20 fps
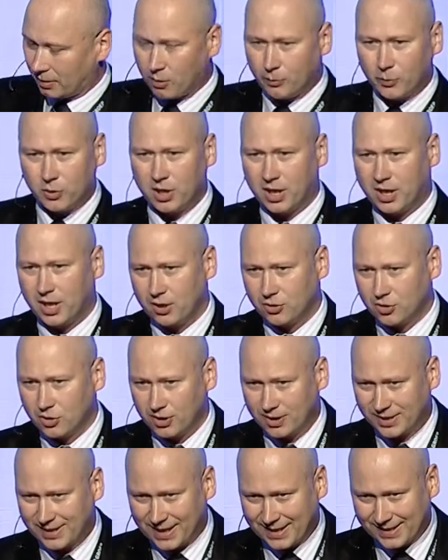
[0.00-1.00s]
communication
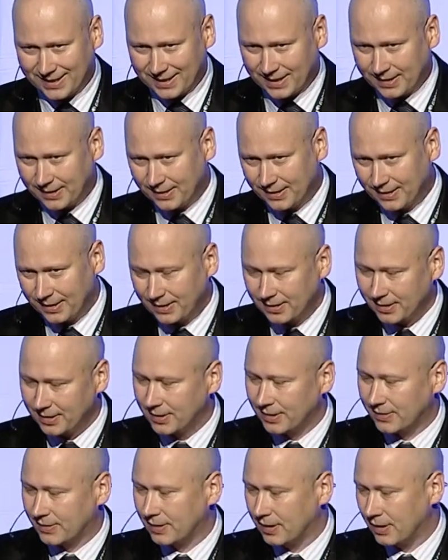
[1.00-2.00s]
is essence in
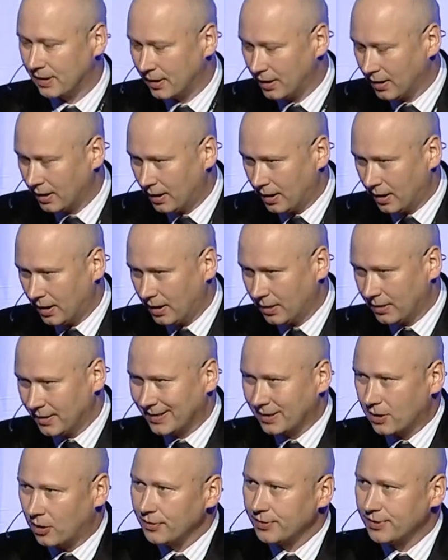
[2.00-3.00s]

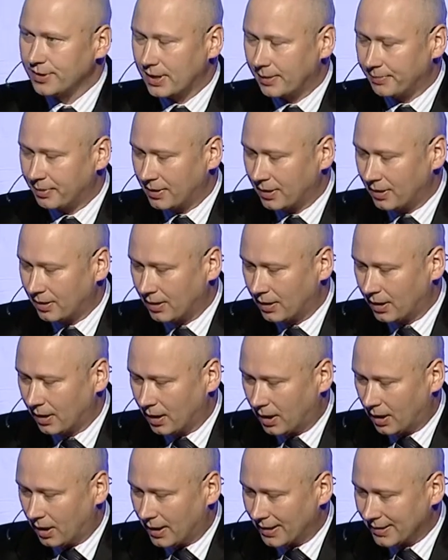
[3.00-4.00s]
this concept.
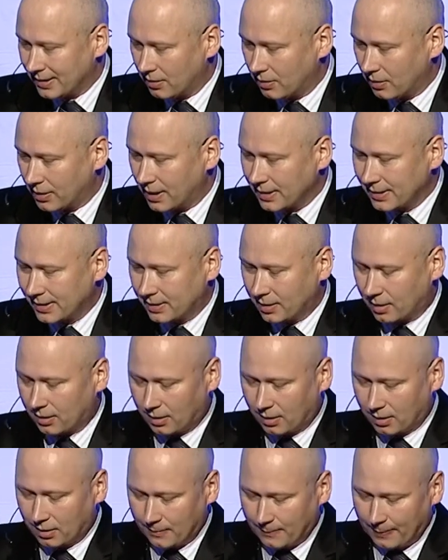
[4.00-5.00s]
As long as
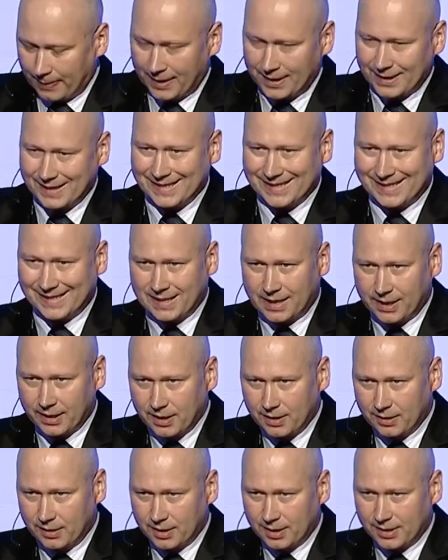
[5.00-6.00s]

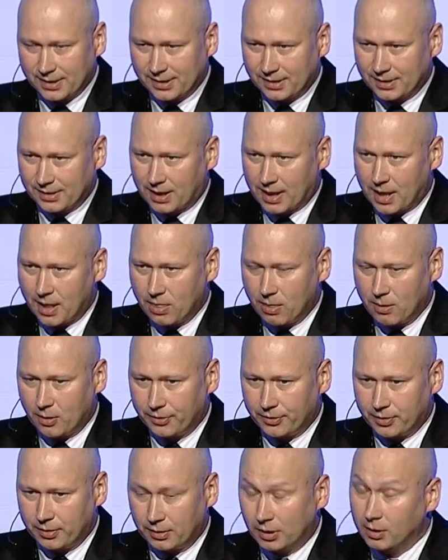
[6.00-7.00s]
scientists
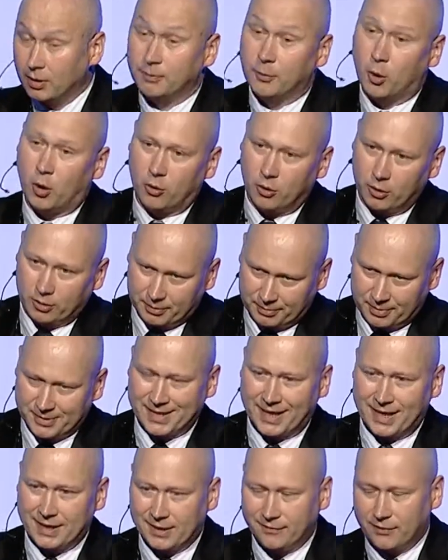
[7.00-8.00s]
cannot, or
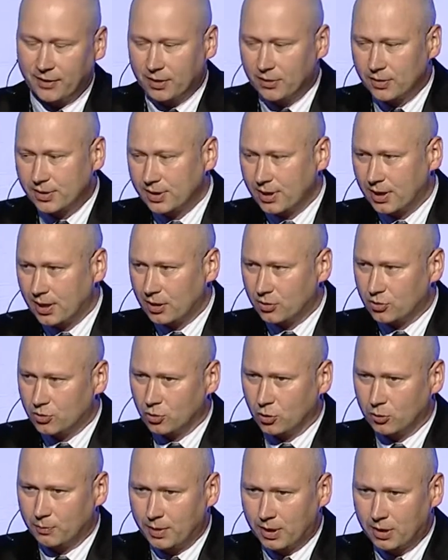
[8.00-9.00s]
scientific research
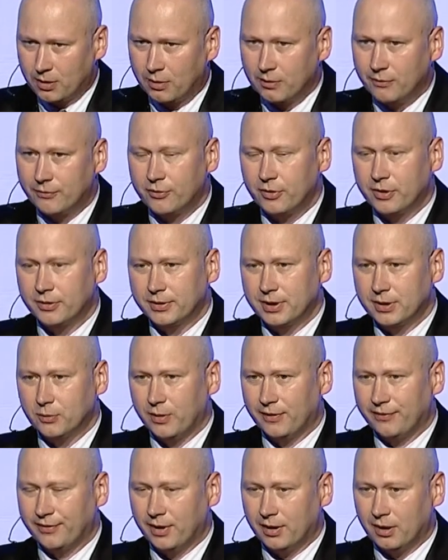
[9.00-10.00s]
should be confronted
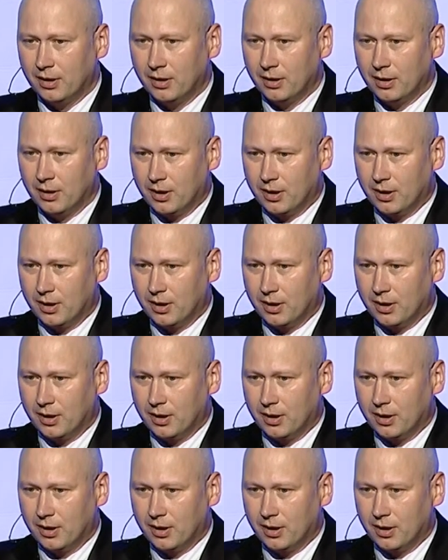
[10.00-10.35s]
with the